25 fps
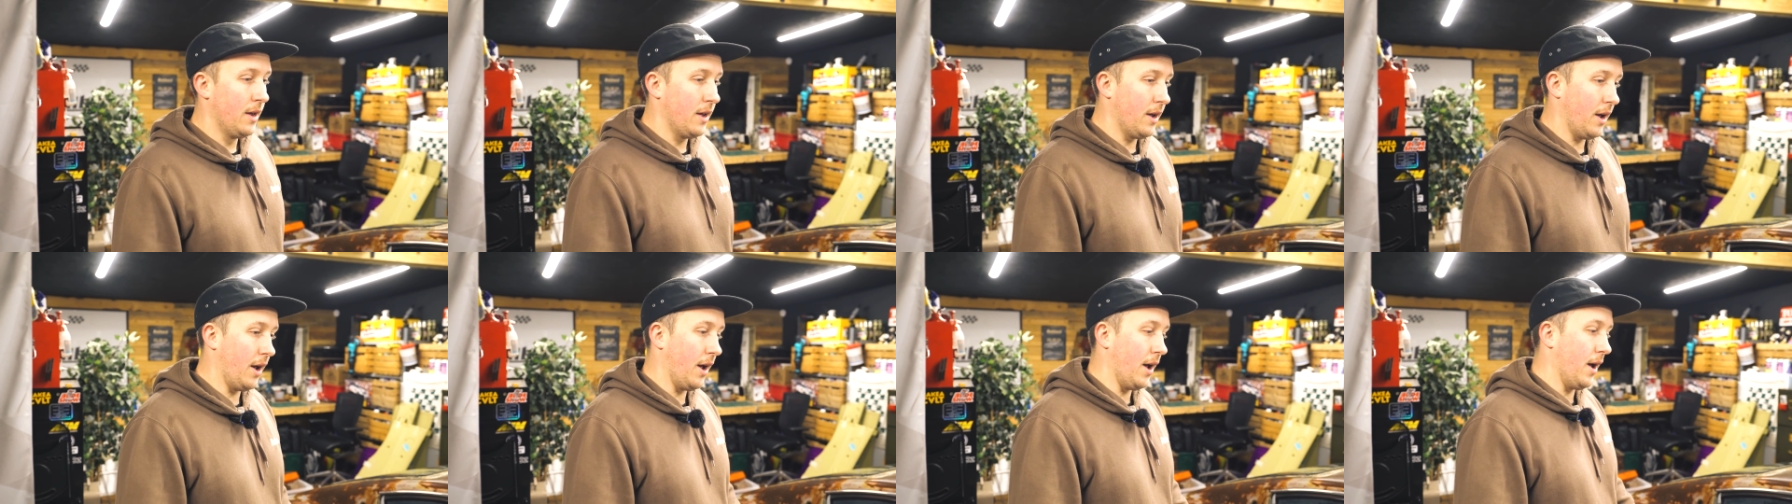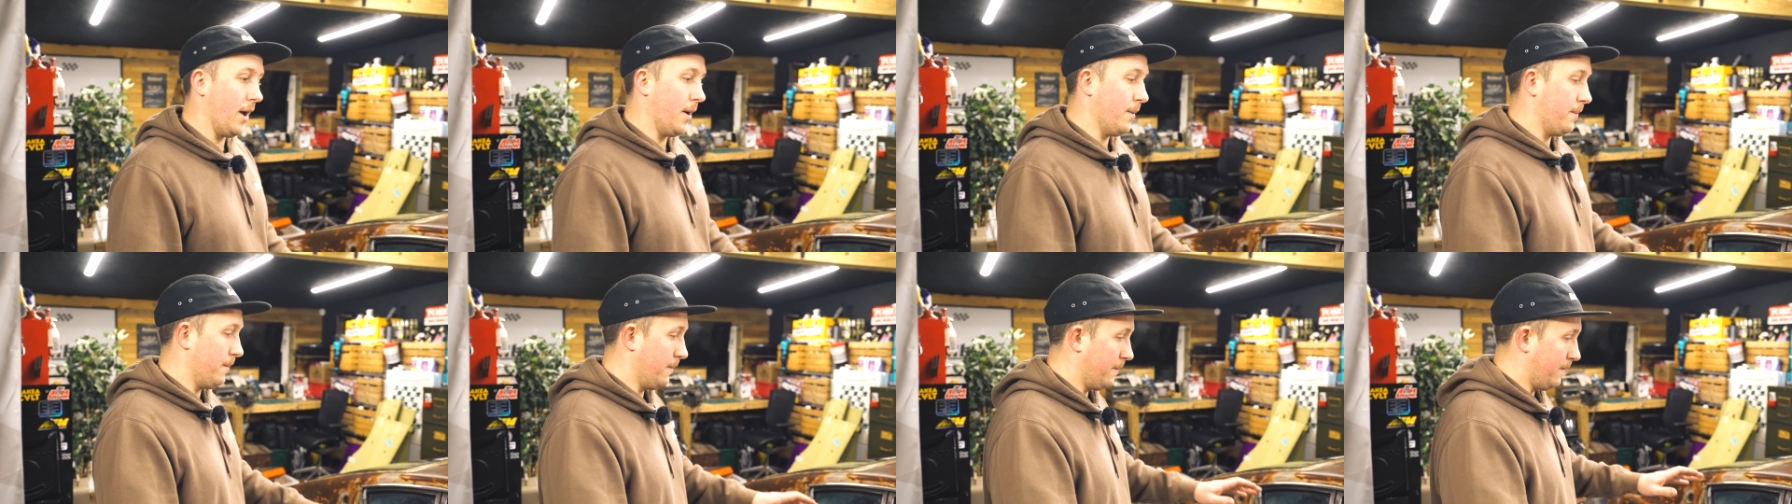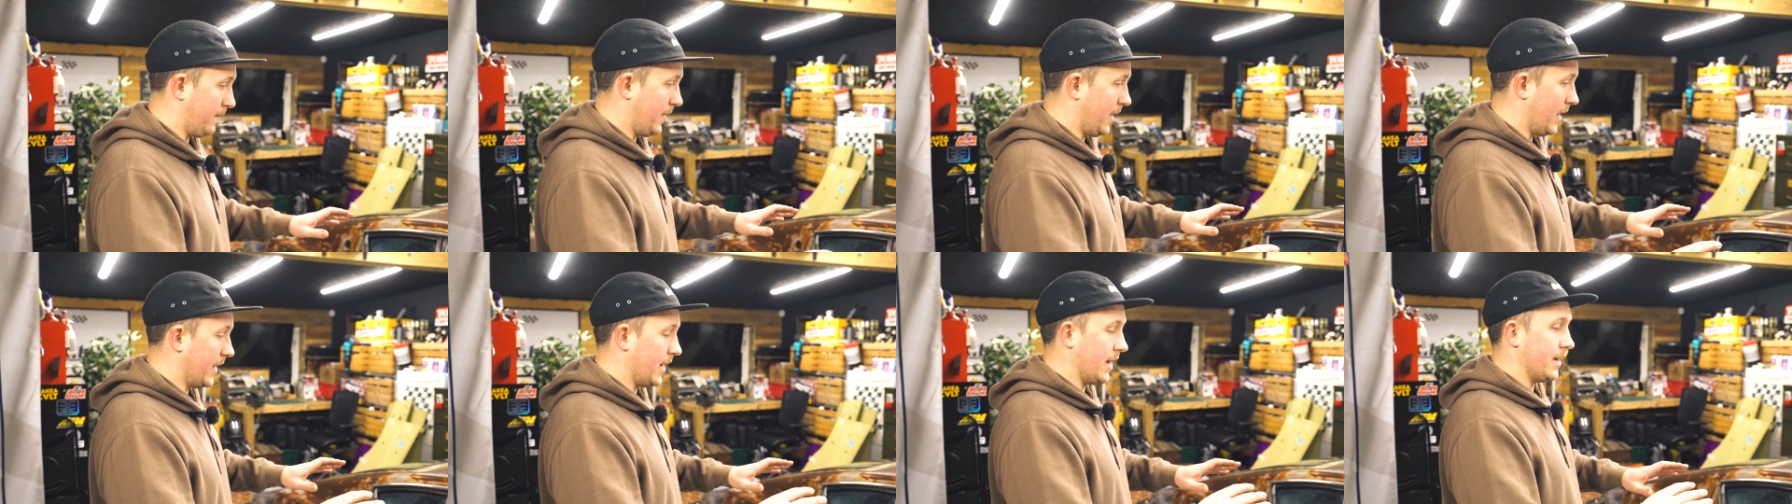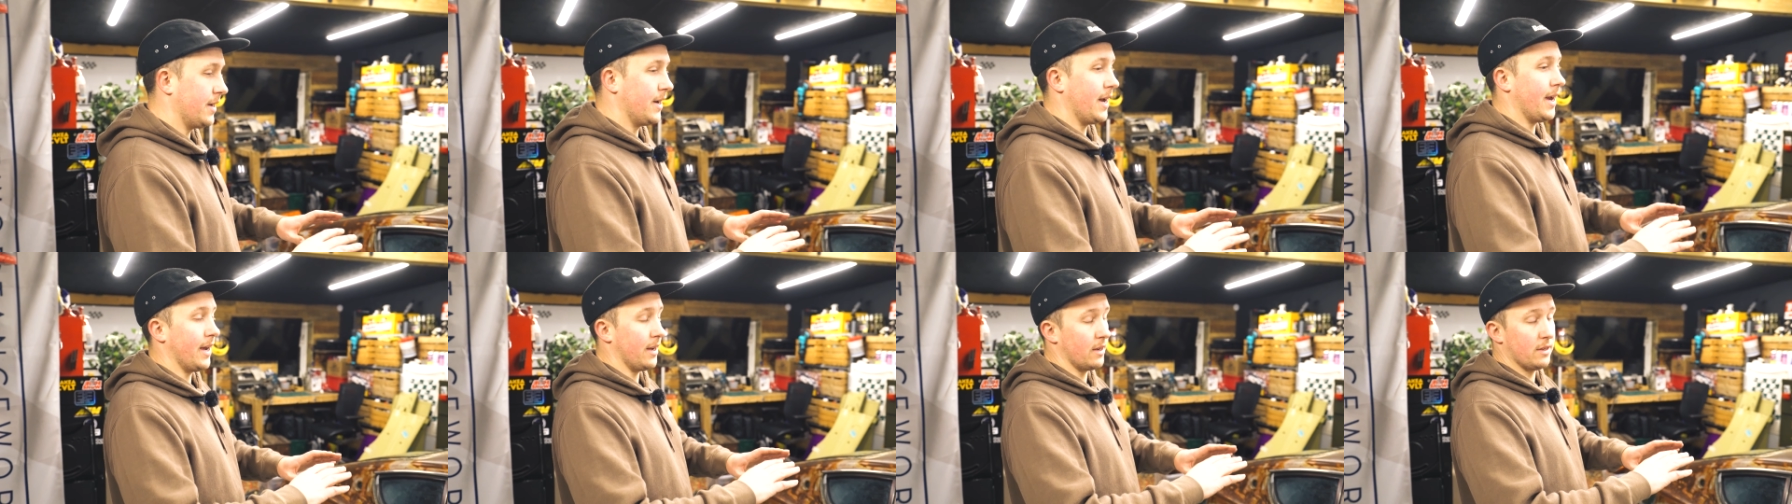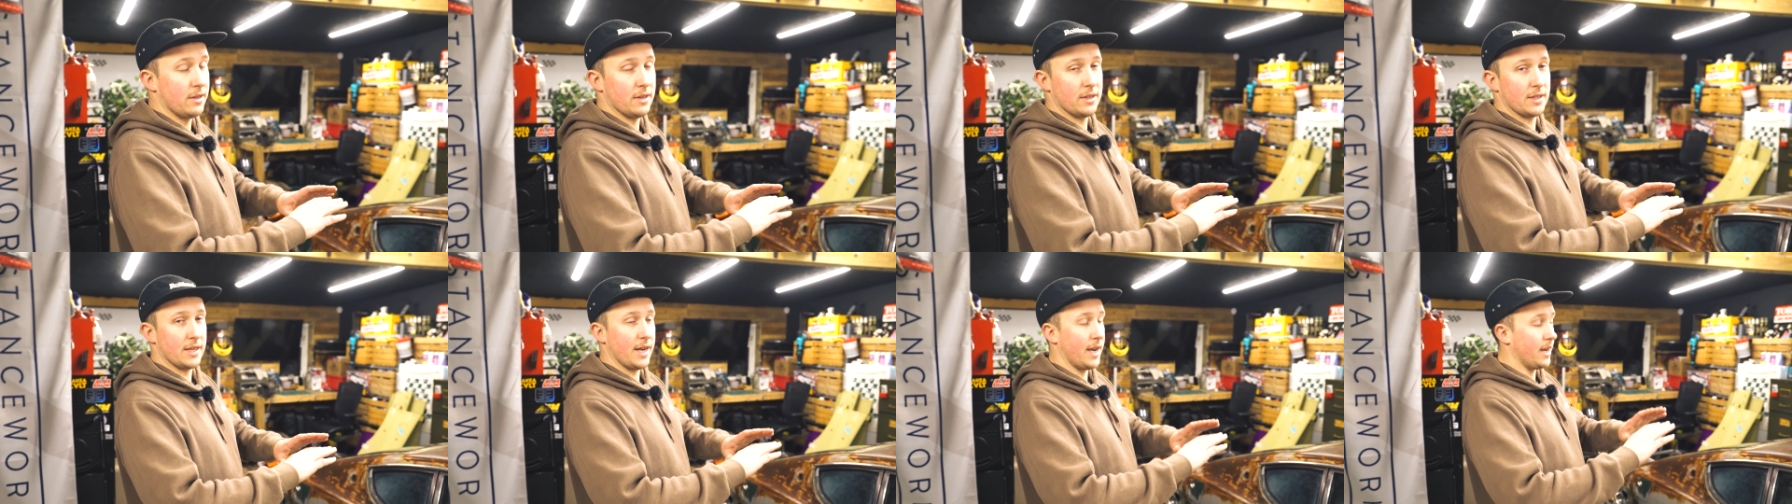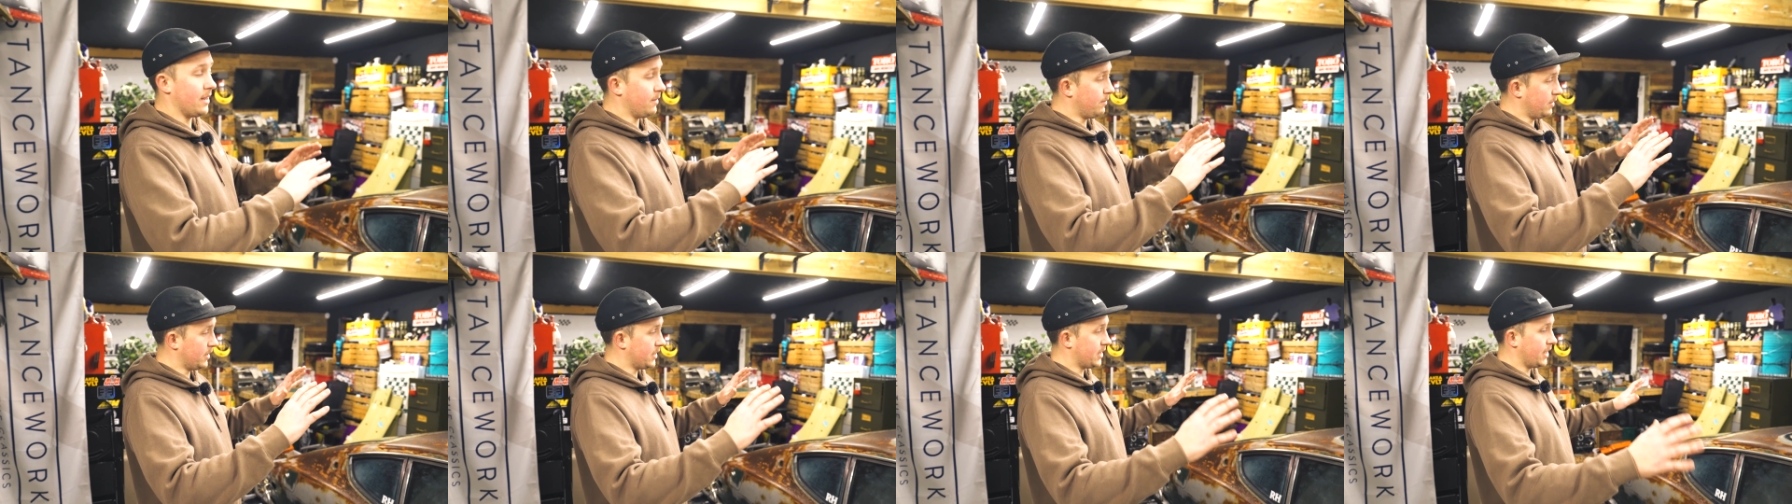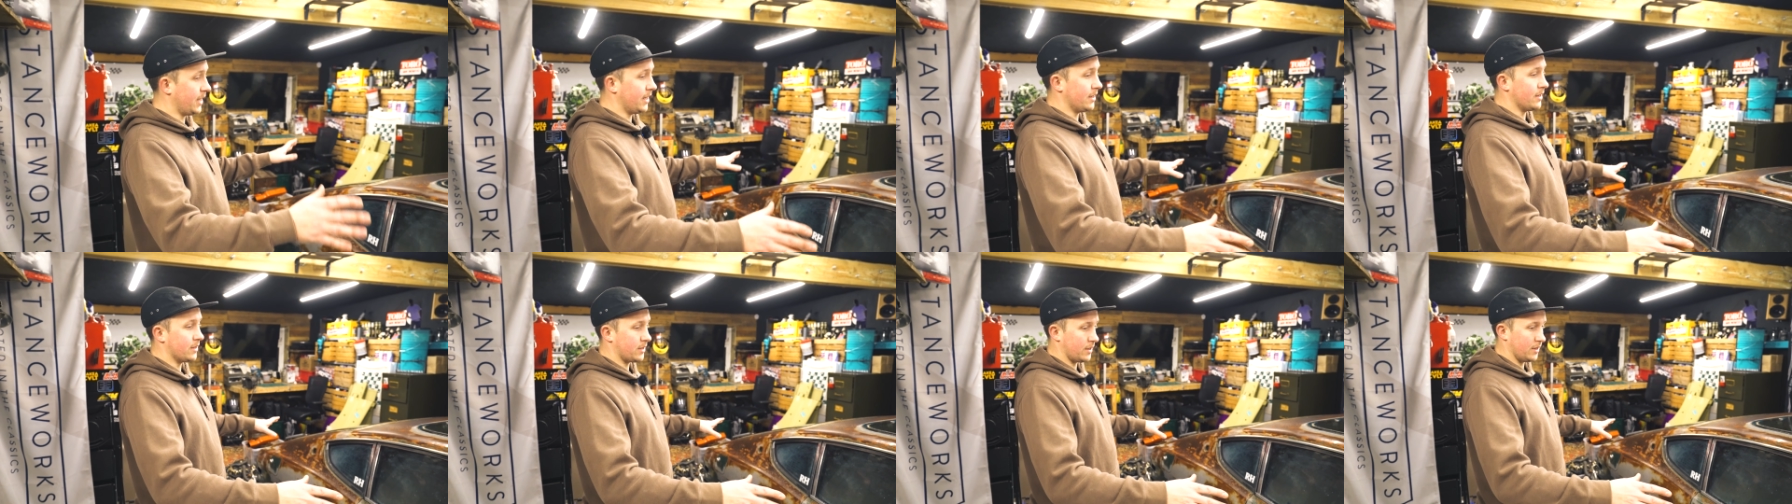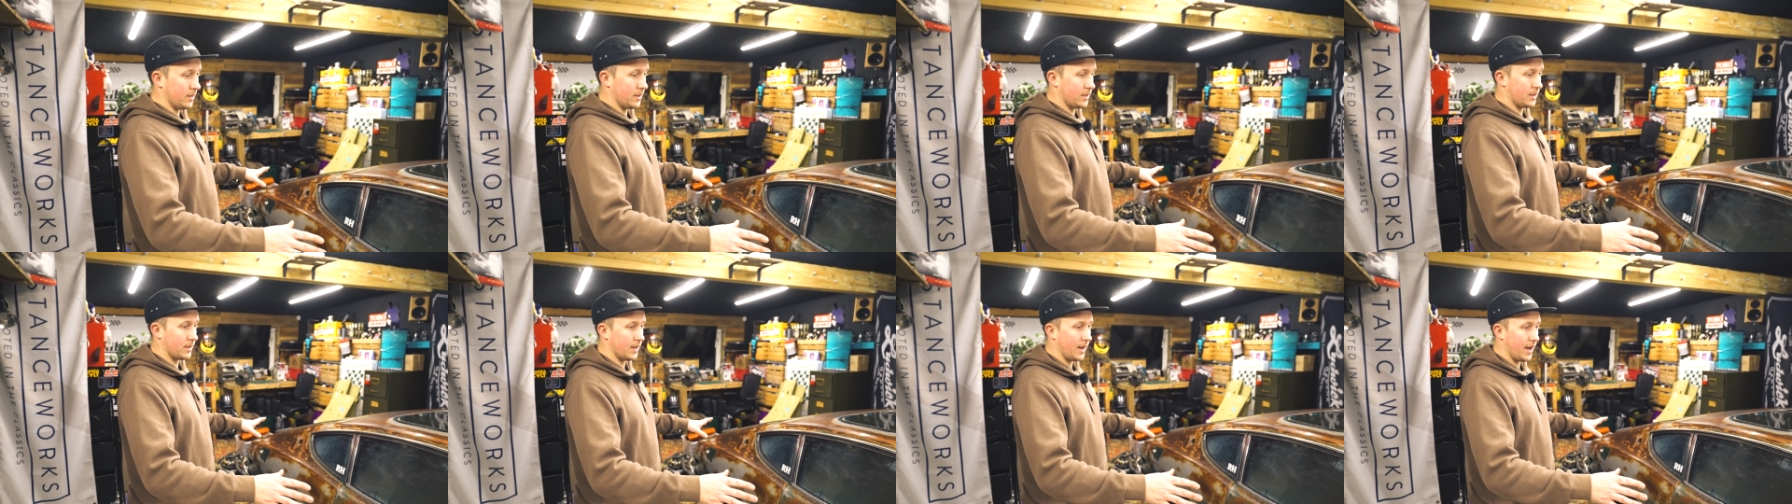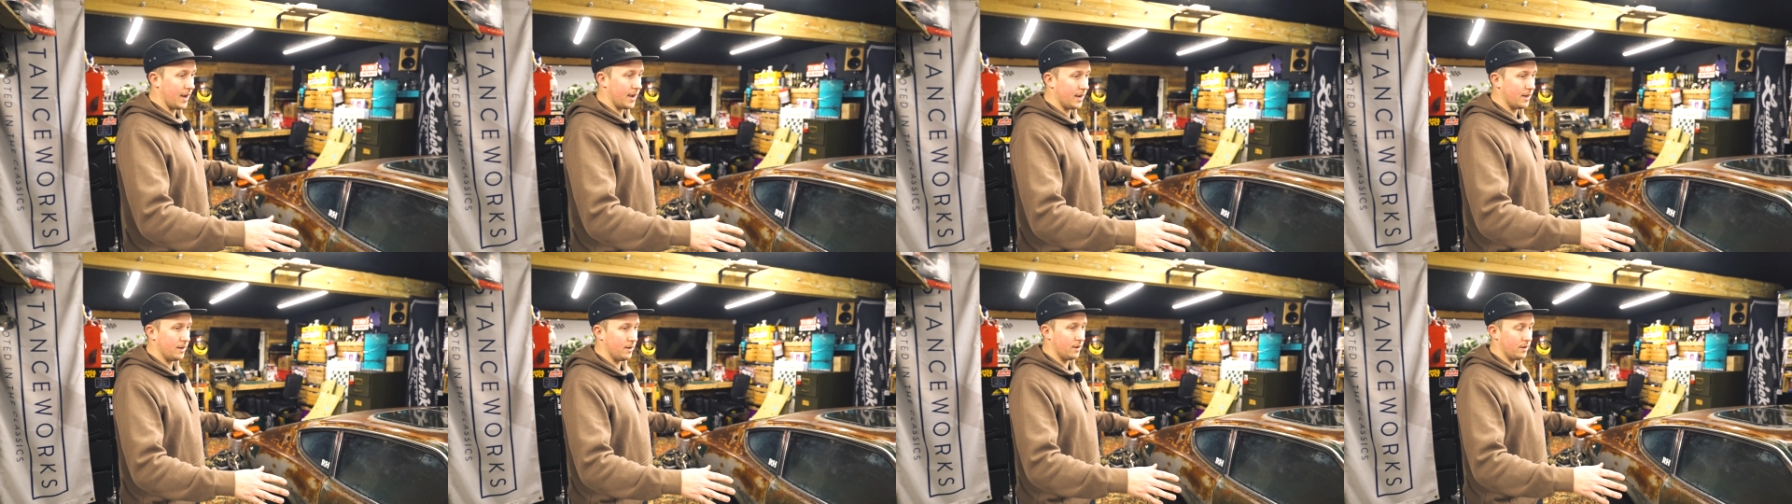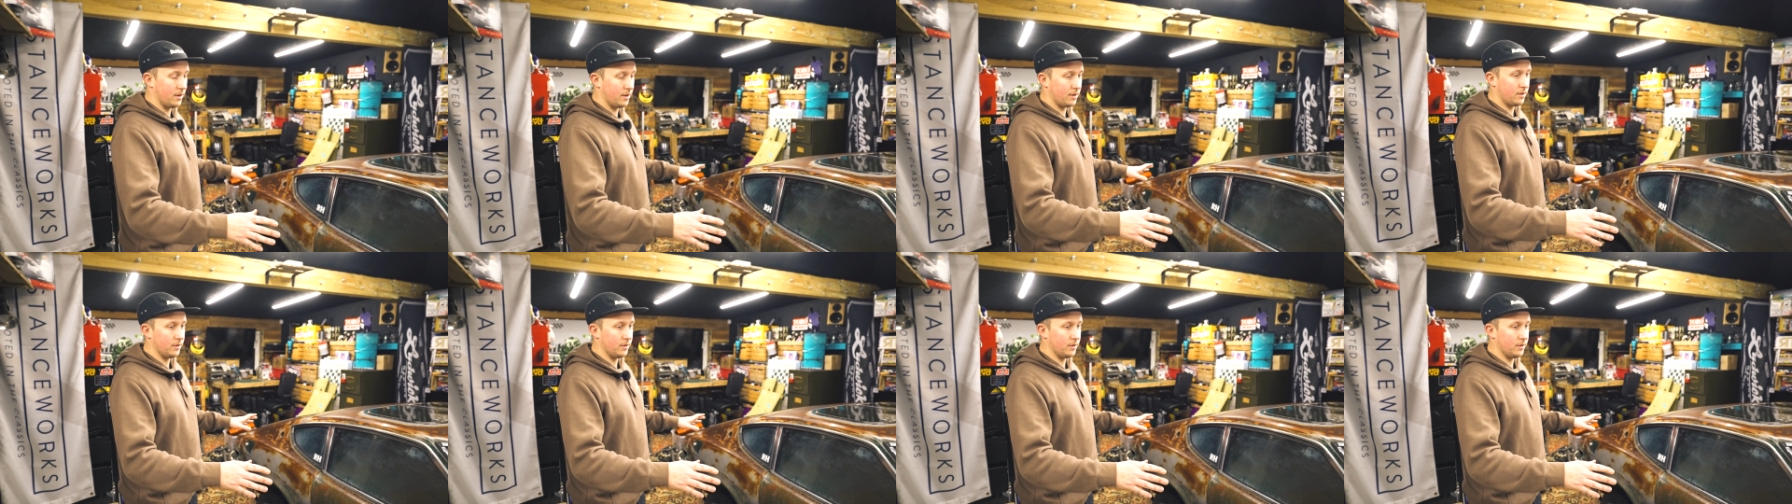And then, yeah, as I say, patina's going to stay.